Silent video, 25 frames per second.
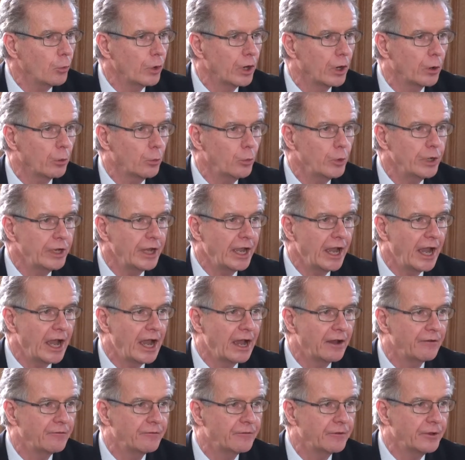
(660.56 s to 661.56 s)
where we
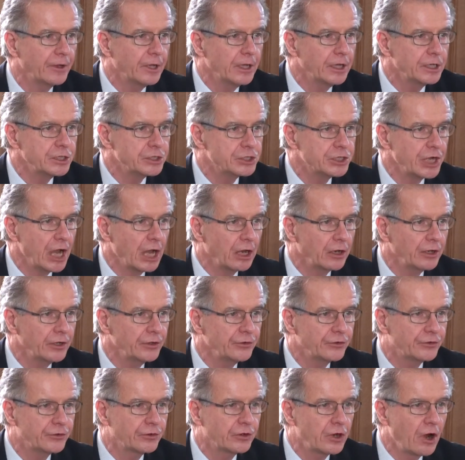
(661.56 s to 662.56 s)
have
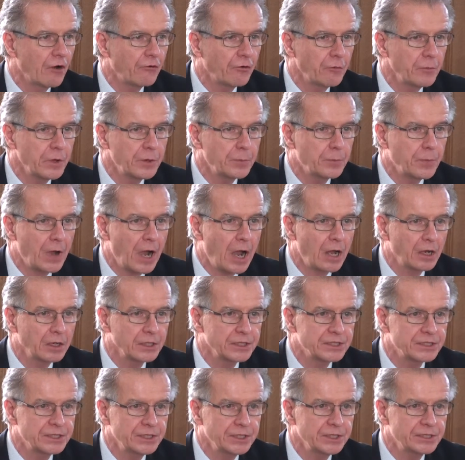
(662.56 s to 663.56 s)
challenged government
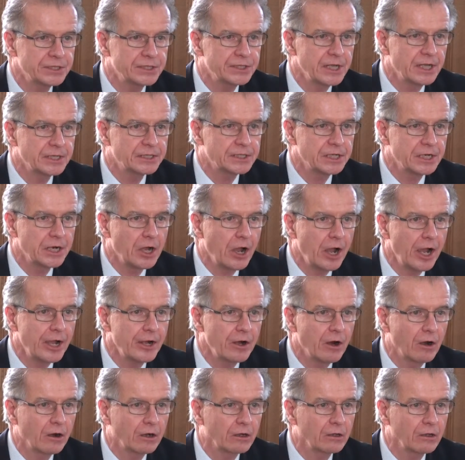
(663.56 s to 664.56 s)
policies that
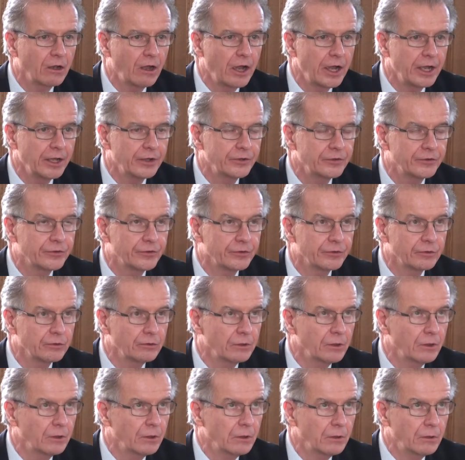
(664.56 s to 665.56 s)
denied our clients
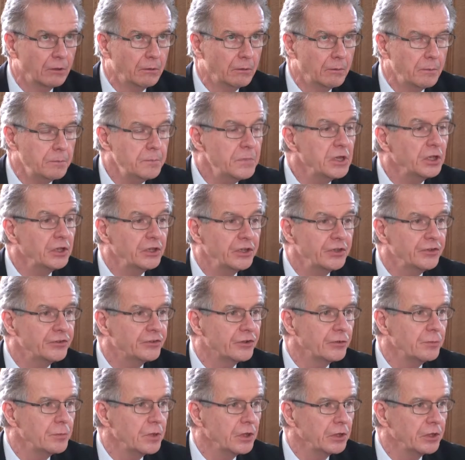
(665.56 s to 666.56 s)

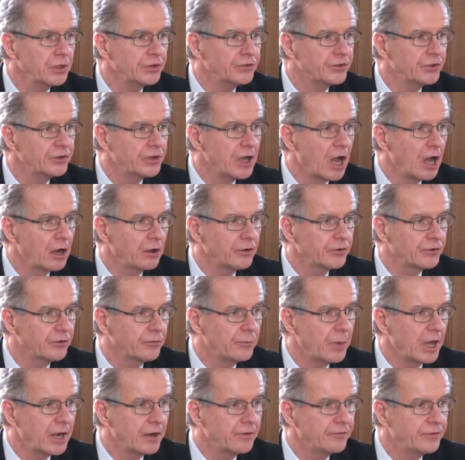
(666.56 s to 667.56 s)
millions and millions of dollars
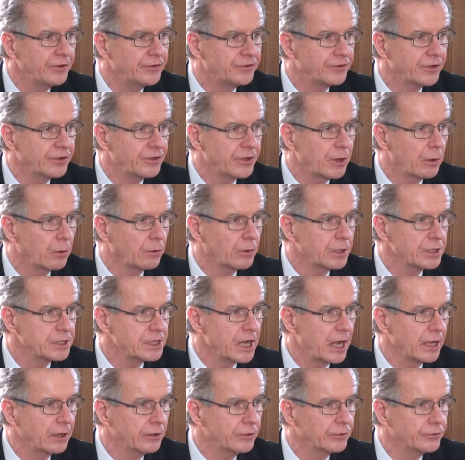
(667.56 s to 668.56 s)
of benefits that they were
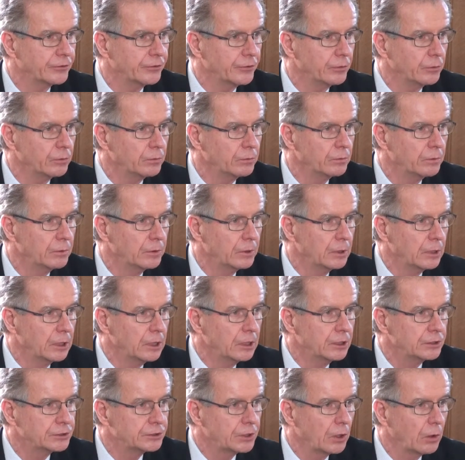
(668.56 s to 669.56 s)
entitled to.
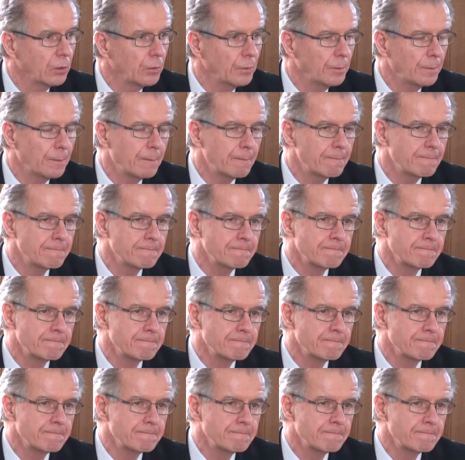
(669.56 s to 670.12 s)
So,